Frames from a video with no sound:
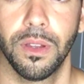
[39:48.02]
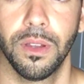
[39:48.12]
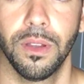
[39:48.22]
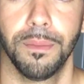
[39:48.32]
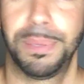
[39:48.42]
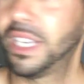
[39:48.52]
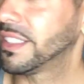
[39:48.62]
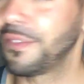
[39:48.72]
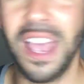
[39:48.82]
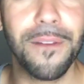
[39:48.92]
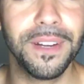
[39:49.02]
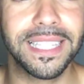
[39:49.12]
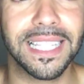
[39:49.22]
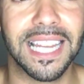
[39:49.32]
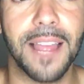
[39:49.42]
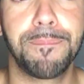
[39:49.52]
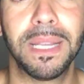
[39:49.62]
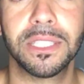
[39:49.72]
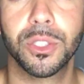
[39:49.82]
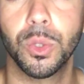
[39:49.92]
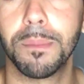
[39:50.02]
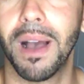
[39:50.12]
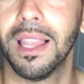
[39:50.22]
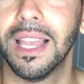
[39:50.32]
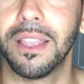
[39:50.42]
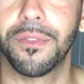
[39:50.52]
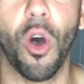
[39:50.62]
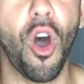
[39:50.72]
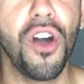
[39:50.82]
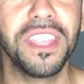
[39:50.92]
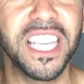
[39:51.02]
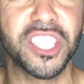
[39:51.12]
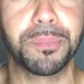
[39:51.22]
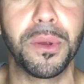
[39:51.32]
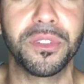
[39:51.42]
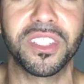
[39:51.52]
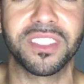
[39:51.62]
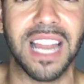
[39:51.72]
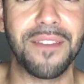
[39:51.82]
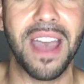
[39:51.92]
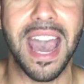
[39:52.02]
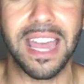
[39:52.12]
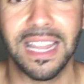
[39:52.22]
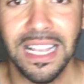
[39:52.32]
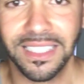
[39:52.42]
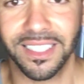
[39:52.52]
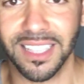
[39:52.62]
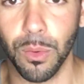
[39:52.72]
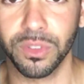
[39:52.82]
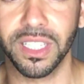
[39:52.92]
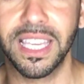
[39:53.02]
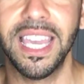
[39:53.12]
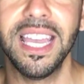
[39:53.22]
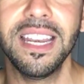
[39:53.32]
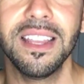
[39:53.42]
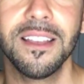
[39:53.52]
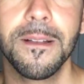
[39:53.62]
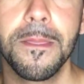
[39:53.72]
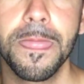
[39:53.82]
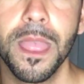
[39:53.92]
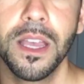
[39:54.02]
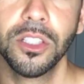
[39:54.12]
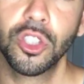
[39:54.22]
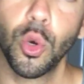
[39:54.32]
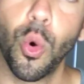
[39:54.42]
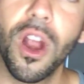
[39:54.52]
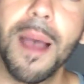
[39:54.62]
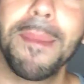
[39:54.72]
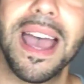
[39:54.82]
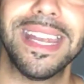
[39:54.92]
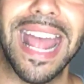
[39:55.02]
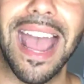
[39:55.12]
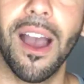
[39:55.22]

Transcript: Because of everything that I've been through in my life, all the experiences that I've had since I was a kid to where I'm at now.